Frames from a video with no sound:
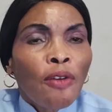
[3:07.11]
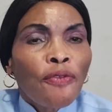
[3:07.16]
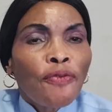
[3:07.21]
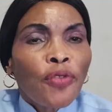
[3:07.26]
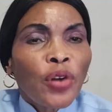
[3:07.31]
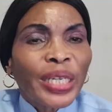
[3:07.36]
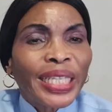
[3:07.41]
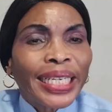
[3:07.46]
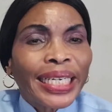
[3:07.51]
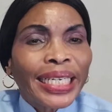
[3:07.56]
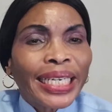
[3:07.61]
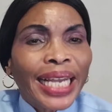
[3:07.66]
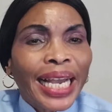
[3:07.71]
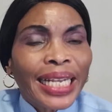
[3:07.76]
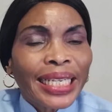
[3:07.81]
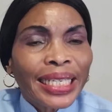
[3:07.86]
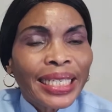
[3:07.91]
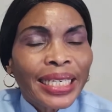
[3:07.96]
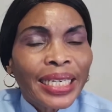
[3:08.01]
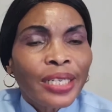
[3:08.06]
For the
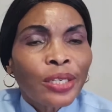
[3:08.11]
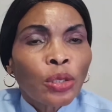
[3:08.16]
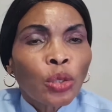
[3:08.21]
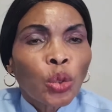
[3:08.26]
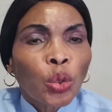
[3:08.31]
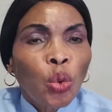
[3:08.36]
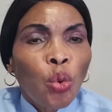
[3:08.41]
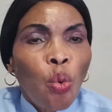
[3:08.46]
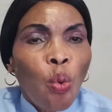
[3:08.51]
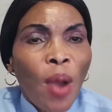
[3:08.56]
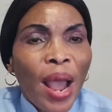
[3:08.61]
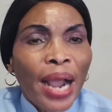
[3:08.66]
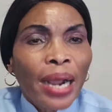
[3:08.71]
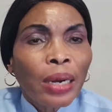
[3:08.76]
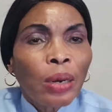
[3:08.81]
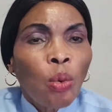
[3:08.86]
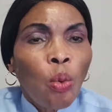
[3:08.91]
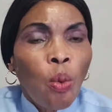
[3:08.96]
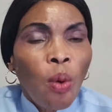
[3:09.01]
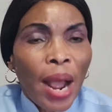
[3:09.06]
testes to
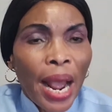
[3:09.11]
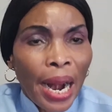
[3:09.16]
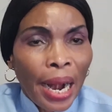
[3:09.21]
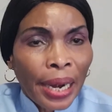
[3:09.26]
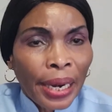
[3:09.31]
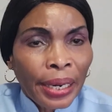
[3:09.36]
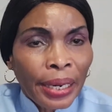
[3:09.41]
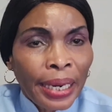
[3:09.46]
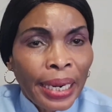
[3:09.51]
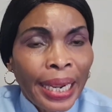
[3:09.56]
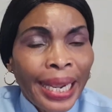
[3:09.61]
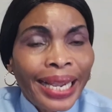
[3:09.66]
work well,